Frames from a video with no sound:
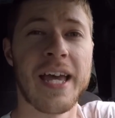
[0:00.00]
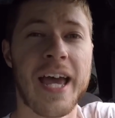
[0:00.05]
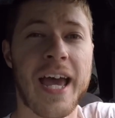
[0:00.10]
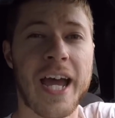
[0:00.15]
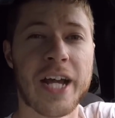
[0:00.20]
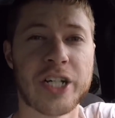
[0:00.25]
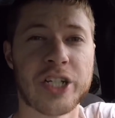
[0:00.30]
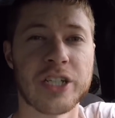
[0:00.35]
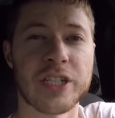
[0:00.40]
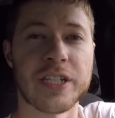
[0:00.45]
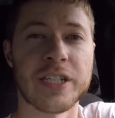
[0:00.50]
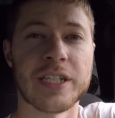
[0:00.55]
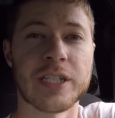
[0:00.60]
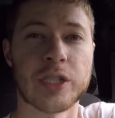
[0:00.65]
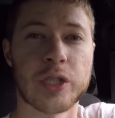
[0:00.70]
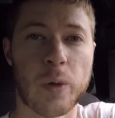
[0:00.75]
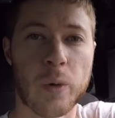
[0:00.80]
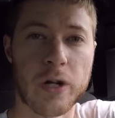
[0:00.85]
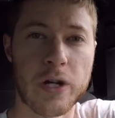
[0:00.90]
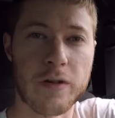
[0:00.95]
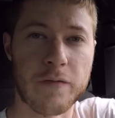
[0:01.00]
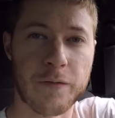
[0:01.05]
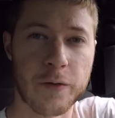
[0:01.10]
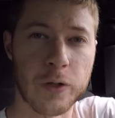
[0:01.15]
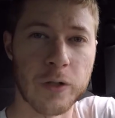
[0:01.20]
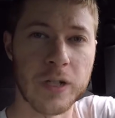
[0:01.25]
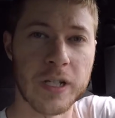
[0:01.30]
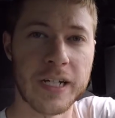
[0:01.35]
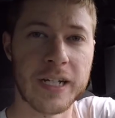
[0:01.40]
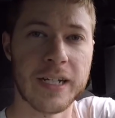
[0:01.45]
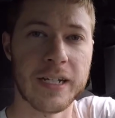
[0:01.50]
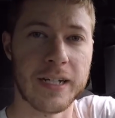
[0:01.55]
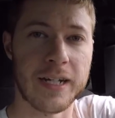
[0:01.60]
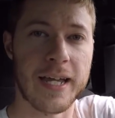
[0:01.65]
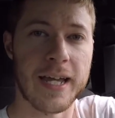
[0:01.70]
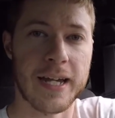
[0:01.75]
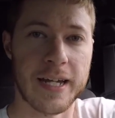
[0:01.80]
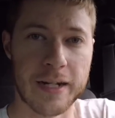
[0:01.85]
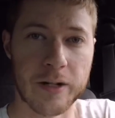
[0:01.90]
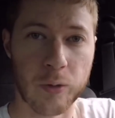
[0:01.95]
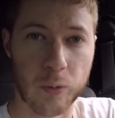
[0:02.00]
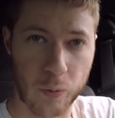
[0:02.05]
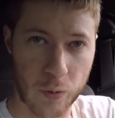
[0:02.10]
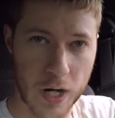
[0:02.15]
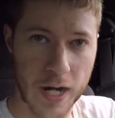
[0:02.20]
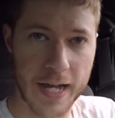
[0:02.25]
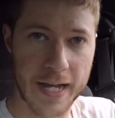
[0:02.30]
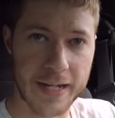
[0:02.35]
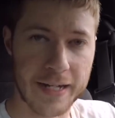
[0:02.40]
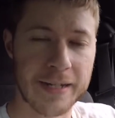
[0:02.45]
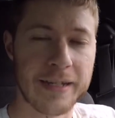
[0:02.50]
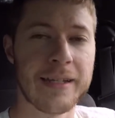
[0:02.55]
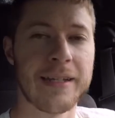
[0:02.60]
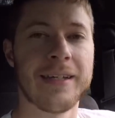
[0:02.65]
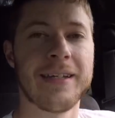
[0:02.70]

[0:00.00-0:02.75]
actually squirting fuel in it, and it'll run